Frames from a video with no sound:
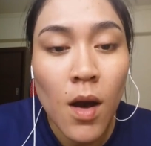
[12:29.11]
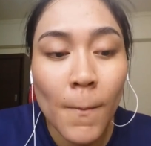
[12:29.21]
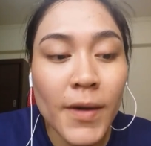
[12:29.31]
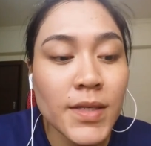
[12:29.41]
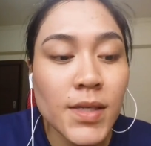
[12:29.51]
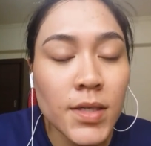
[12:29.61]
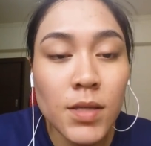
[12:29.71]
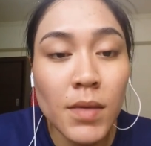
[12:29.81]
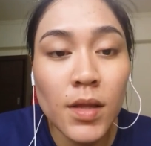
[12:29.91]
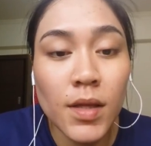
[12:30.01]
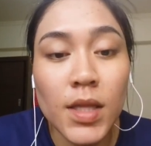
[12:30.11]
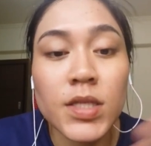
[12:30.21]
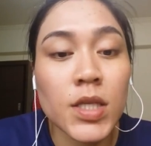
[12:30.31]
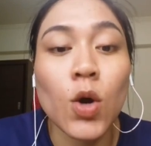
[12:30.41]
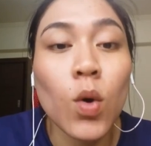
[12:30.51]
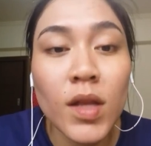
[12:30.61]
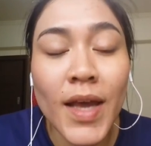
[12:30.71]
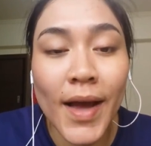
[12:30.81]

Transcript: but it doesn't mean that it's the only